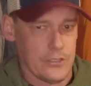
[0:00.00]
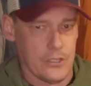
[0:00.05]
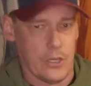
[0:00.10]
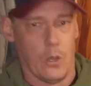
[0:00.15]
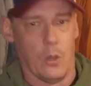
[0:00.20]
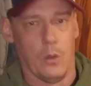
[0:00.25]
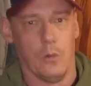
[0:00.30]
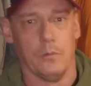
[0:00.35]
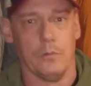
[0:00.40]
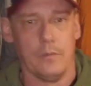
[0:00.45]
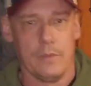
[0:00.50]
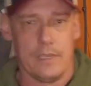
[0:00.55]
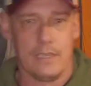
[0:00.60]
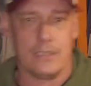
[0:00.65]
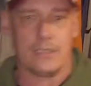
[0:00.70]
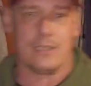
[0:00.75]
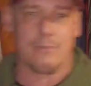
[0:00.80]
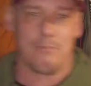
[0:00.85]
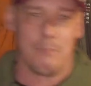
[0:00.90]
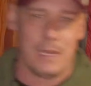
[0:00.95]
So
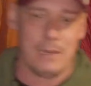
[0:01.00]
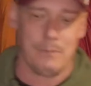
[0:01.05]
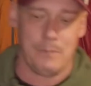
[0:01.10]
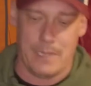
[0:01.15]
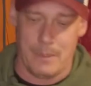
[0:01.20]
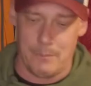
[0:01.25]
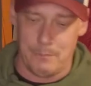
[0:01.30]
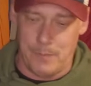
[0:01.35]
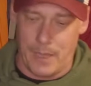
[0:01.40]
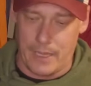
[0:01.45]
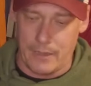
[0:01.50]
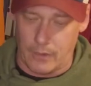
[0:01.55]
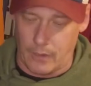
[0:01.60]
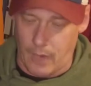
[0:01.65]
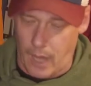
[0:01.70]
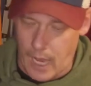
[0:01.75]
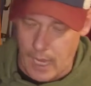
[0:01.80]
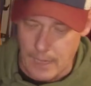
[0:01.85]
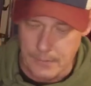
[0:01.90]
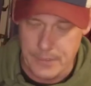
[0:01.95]
this might be a
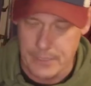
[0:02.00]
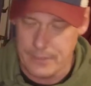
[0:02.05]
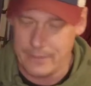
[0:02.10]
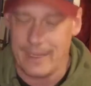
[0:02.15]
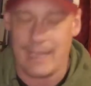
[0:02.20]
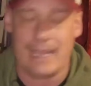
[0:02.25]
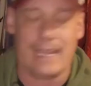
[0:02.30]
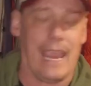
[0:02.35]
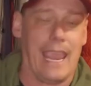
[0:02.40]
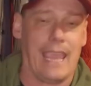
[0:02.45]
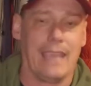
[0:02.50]
better option than